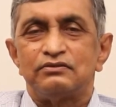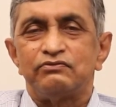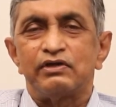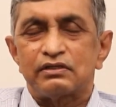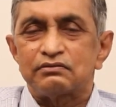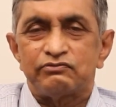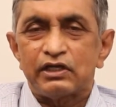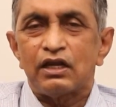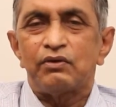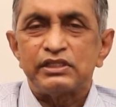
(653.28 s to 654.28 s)
We
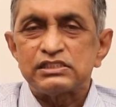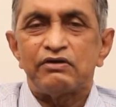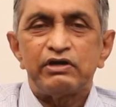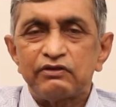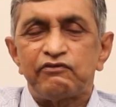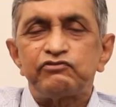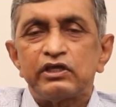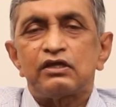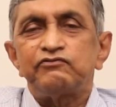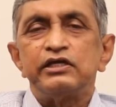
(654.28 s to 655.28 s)
are now in the 75th
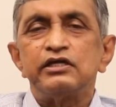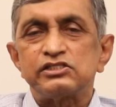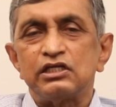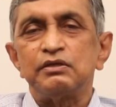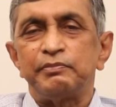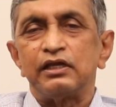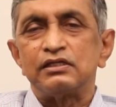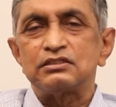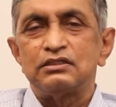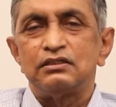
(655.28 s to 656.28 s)
year of India's
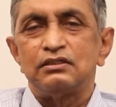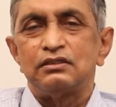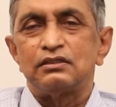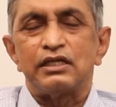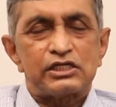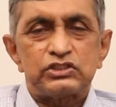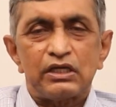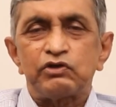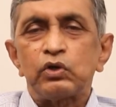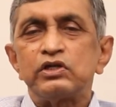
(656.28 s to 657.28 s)
independence. Next
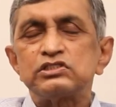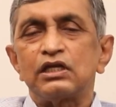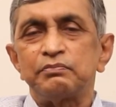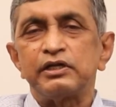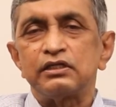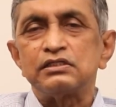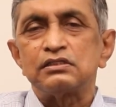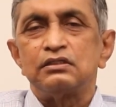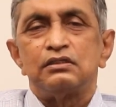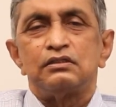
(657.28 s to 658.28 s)
year we are going to celebrate the
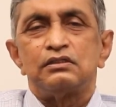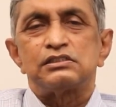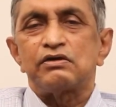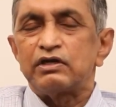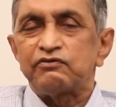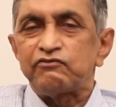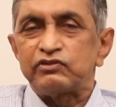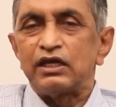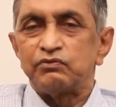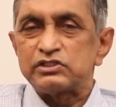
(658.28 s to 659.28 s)
75th
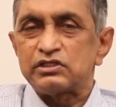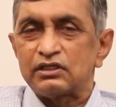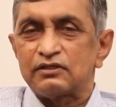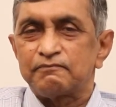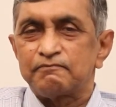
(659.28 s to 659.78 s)
anniversary.